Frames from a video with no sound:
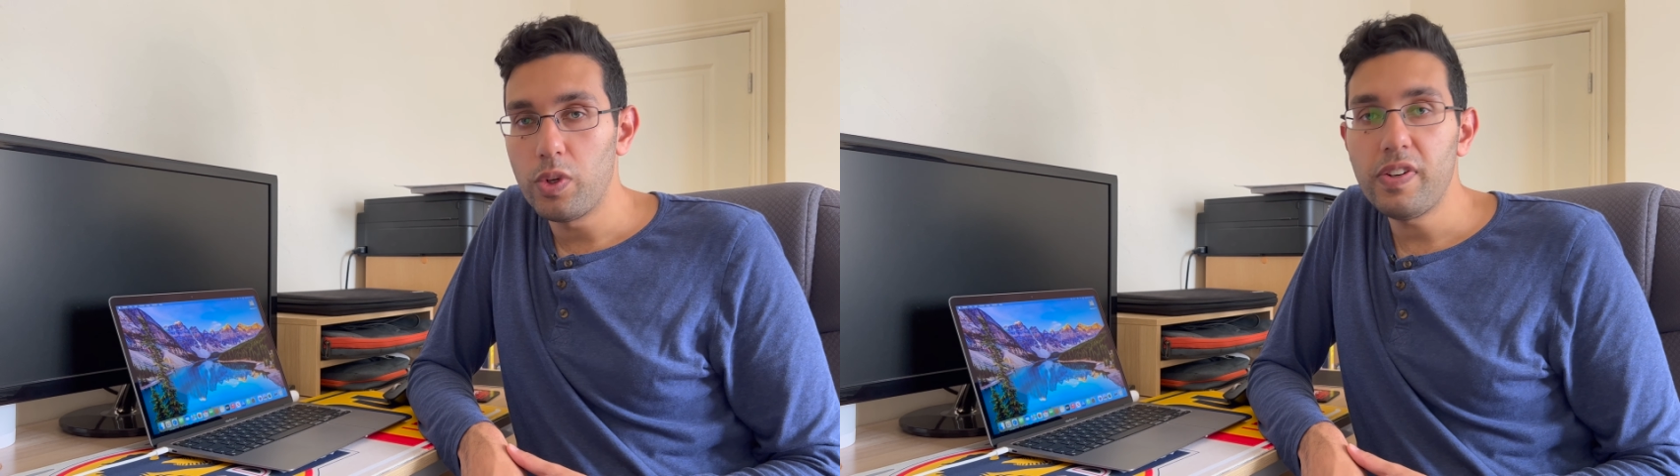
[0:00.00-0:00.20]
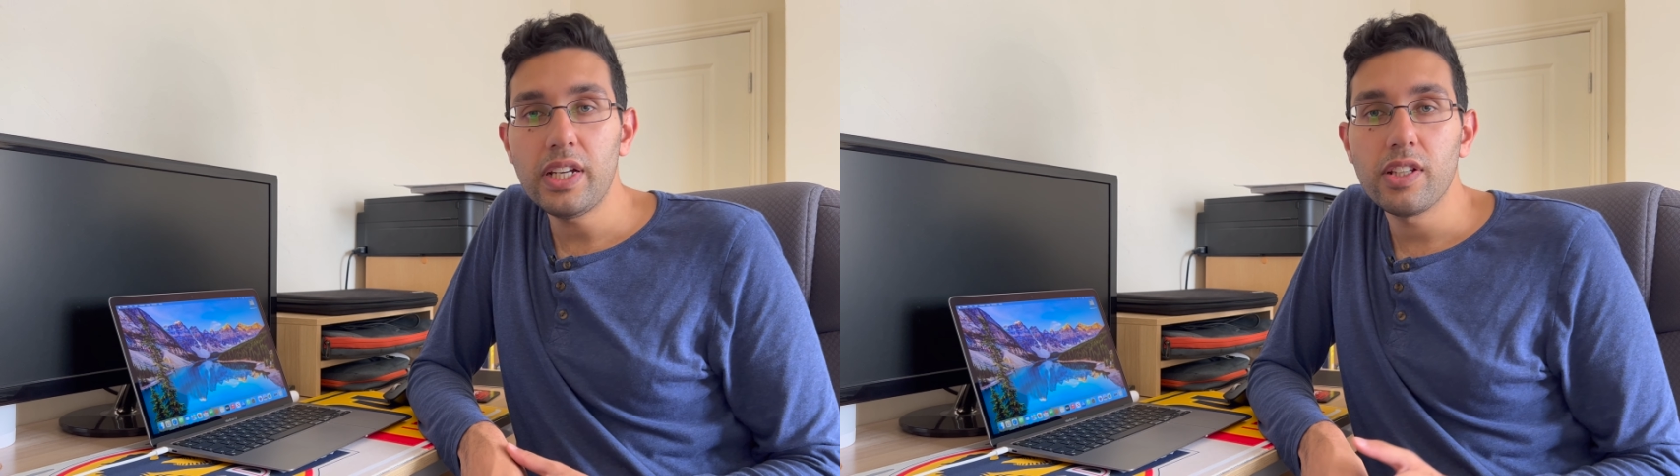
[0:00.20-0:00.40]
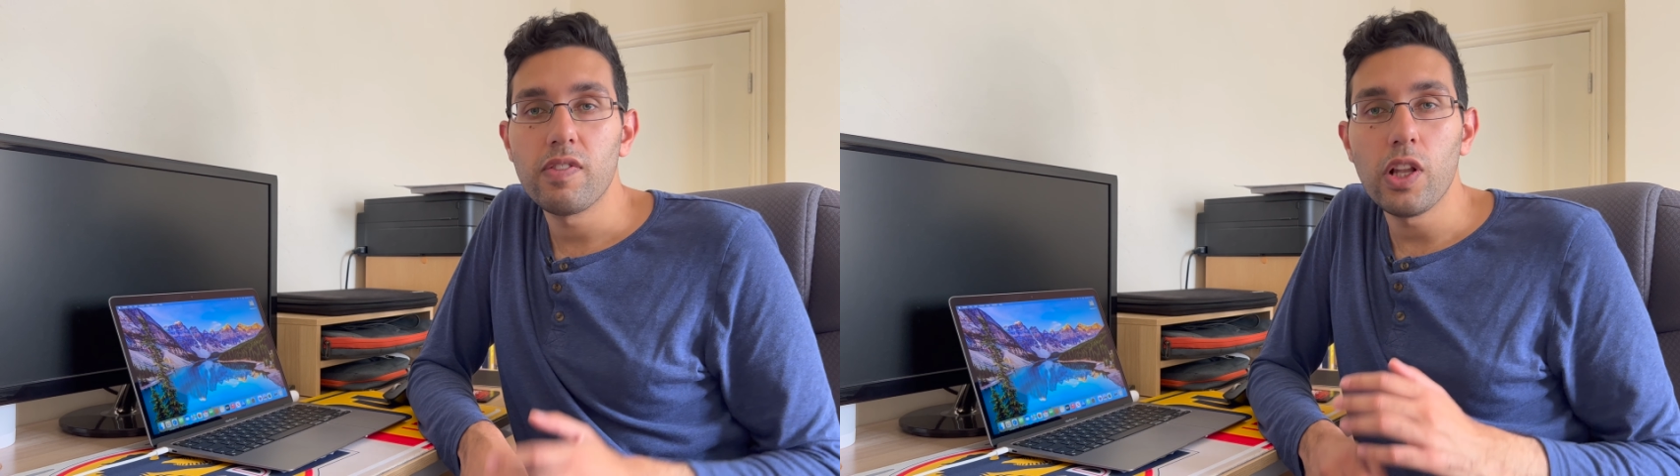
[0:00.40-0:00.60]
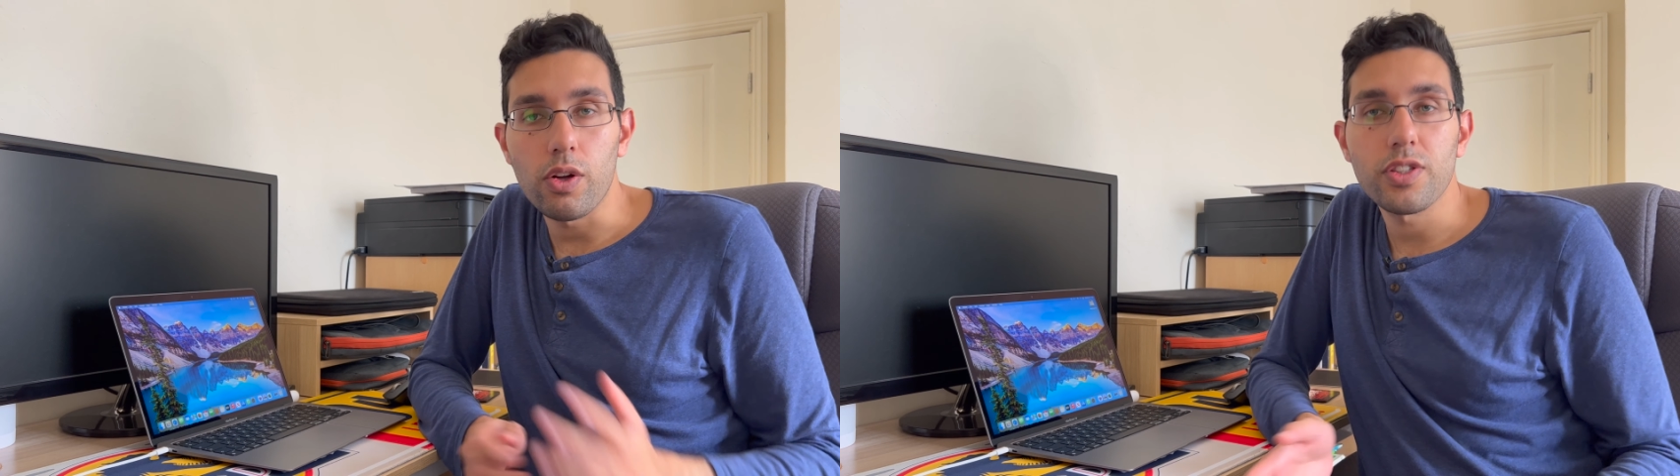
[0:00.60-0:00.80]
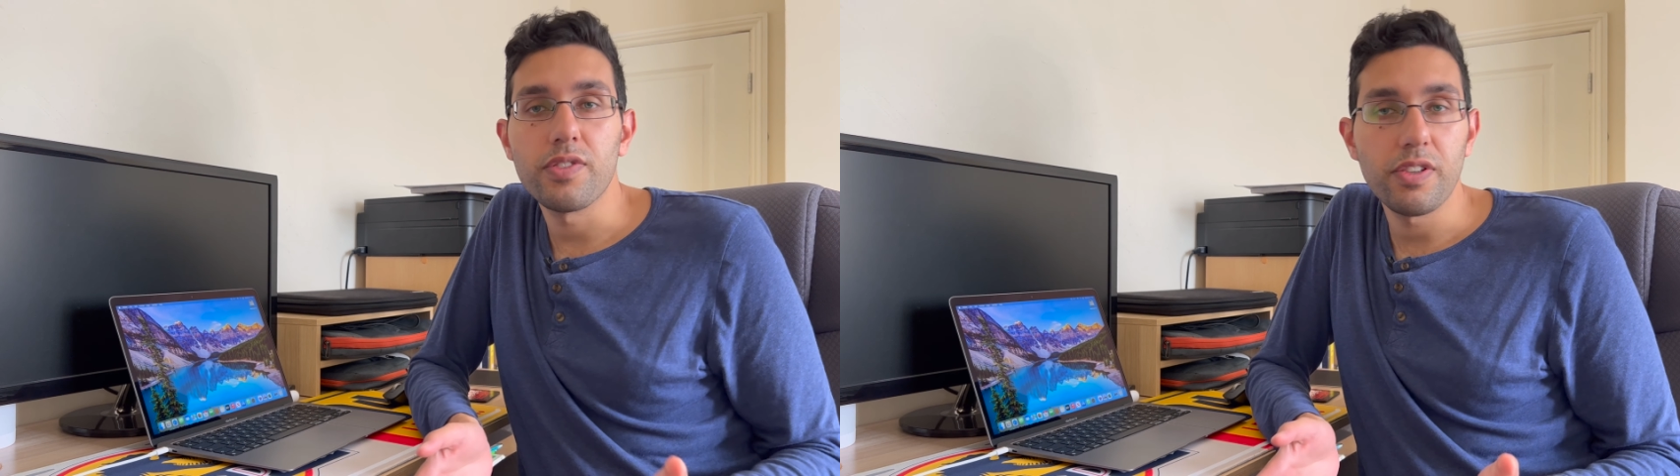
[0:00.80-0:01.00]
We've heard of
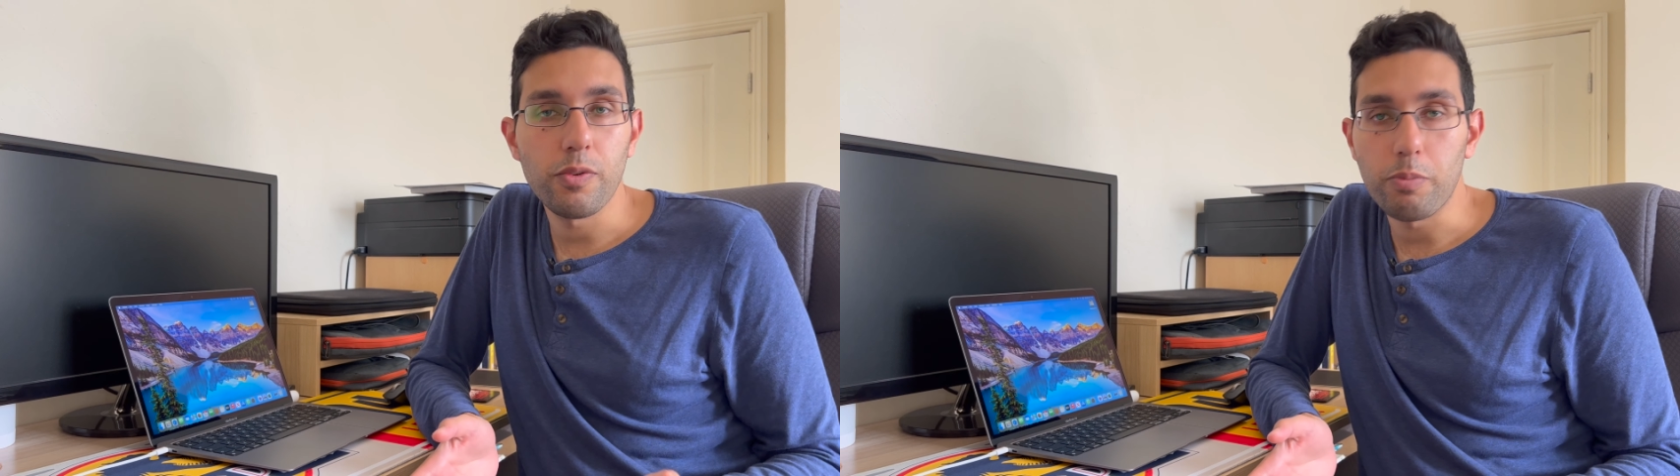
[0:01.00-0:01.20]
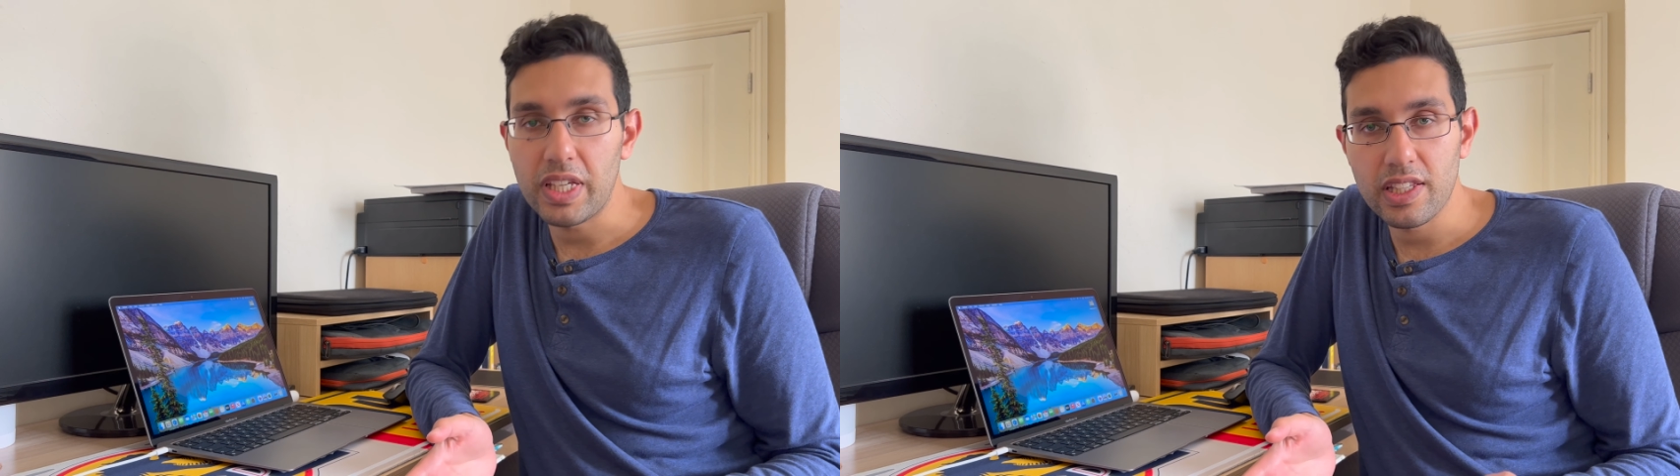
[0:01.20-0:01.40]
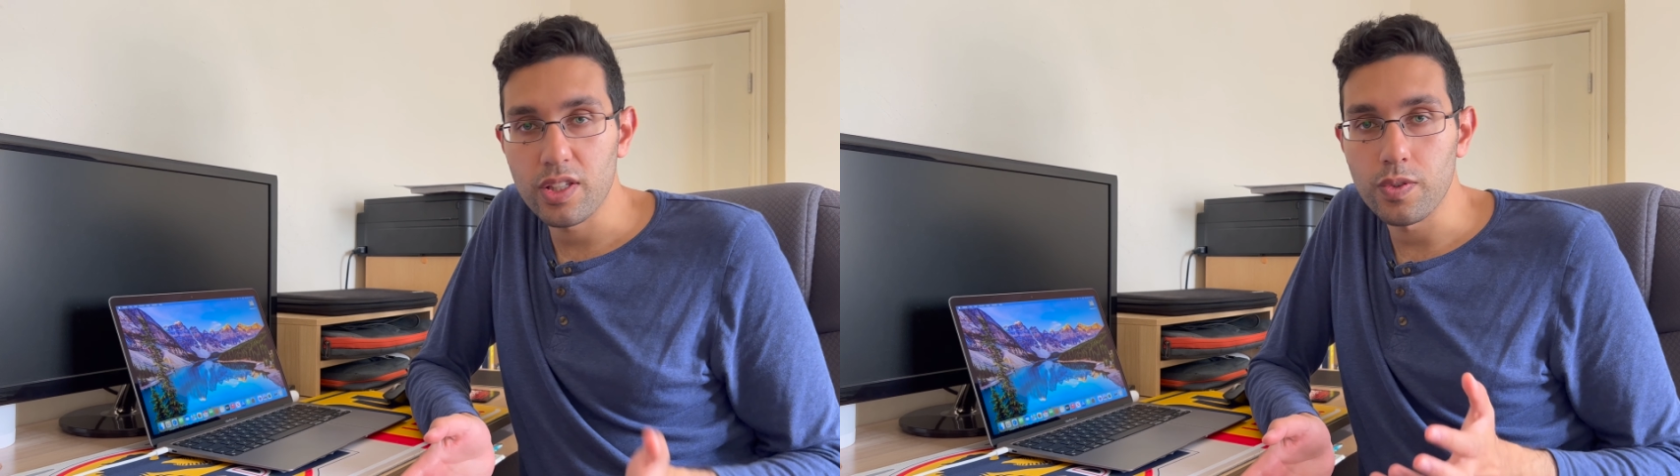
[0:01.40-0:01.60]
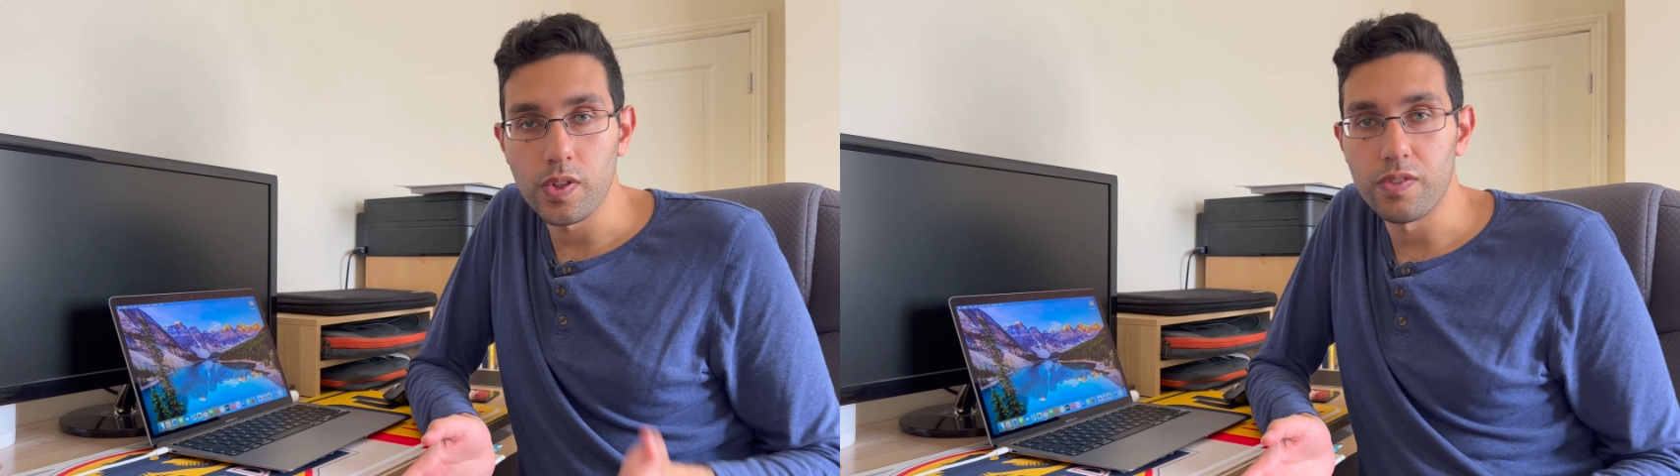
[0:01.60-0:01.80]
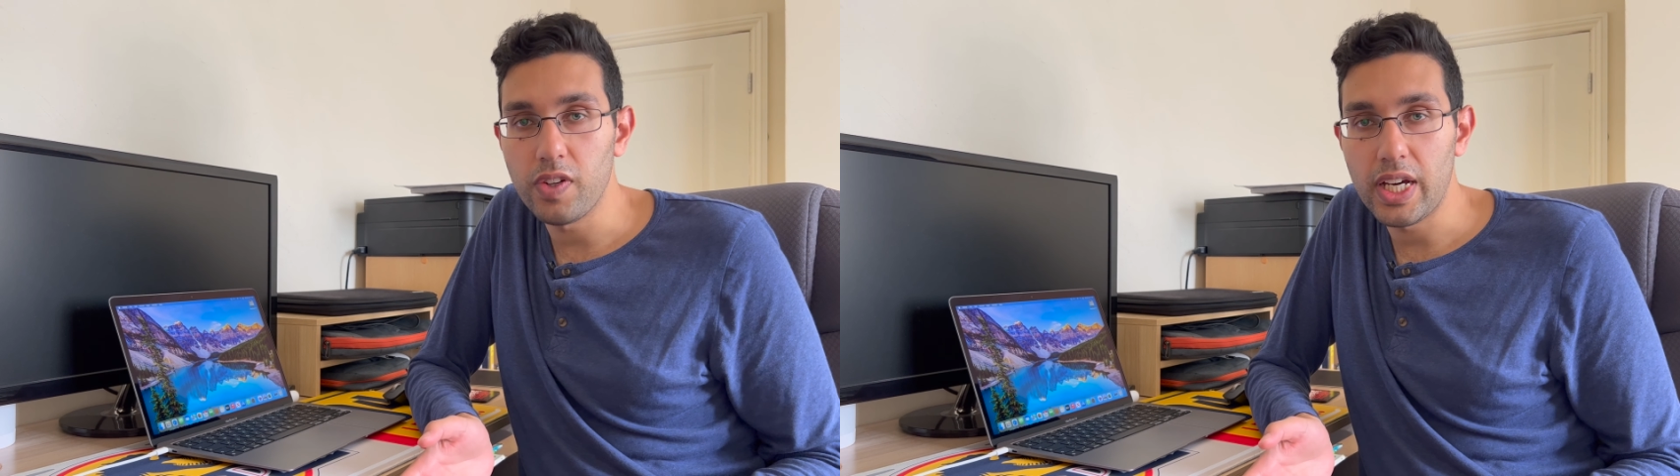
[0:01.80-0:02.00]
lots of different pieces of
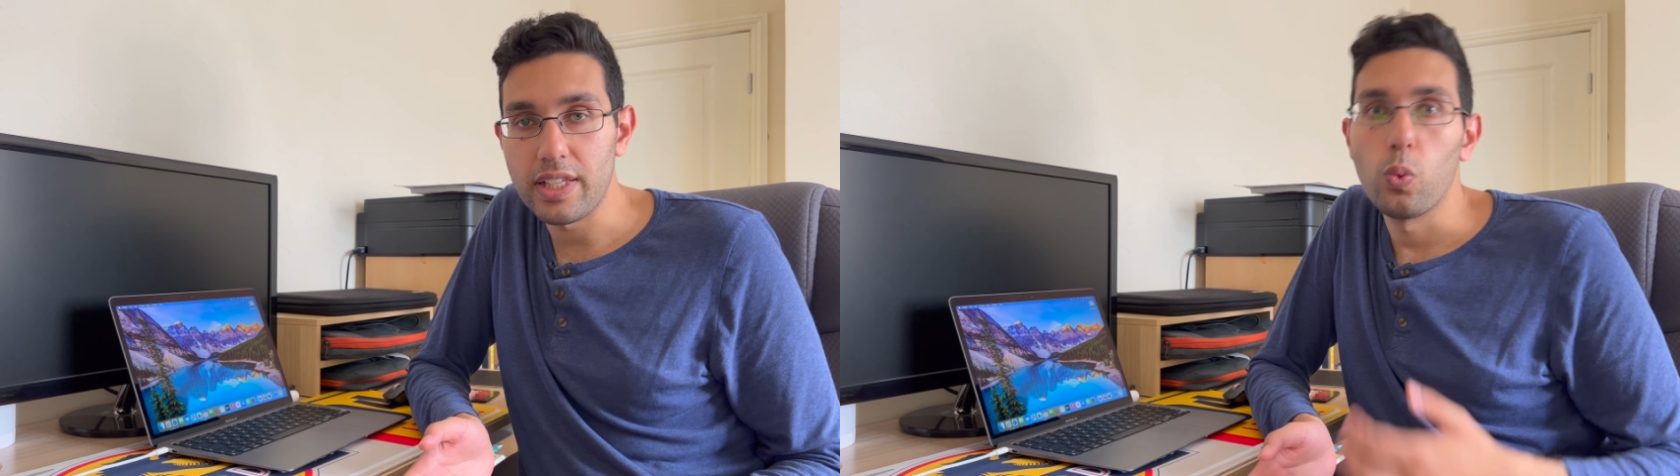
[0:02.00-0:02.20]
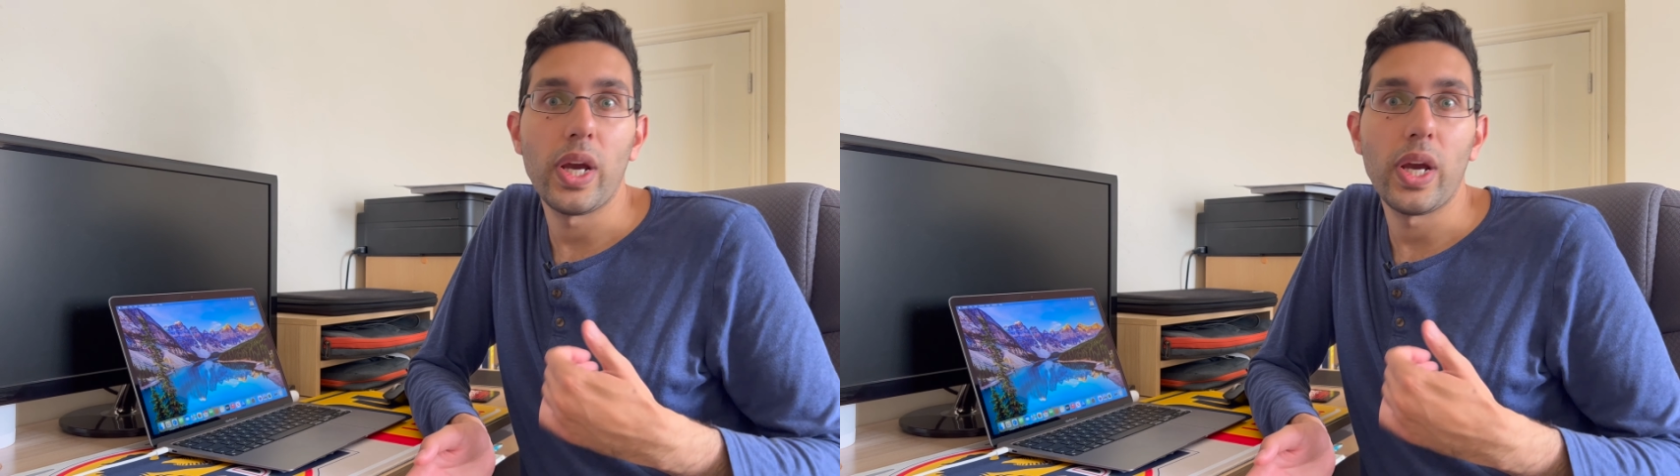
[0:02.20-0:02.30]
advice.